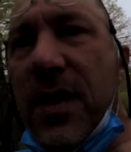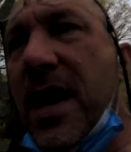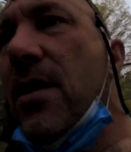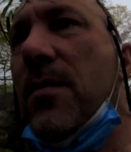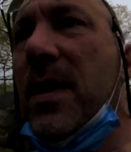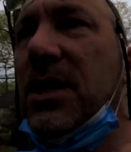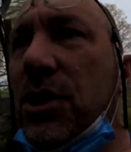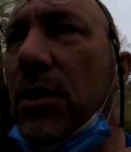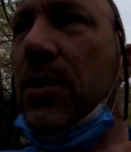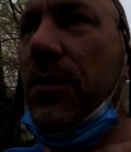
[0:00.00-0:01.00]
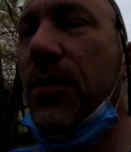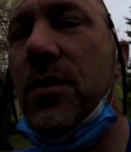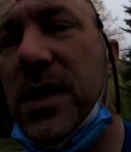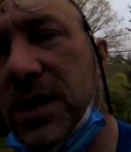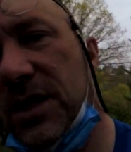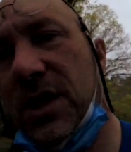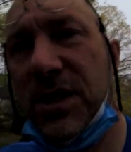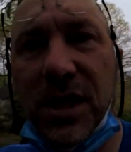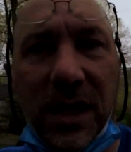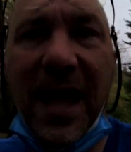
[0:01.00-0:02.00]
there to make sure your throat doesn't
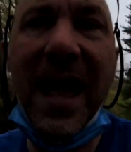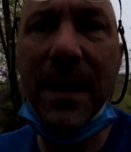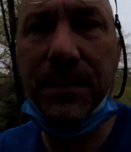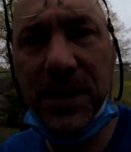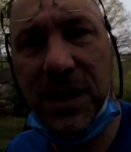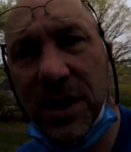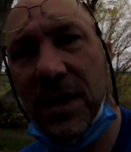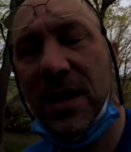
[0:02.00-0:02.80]
just collapse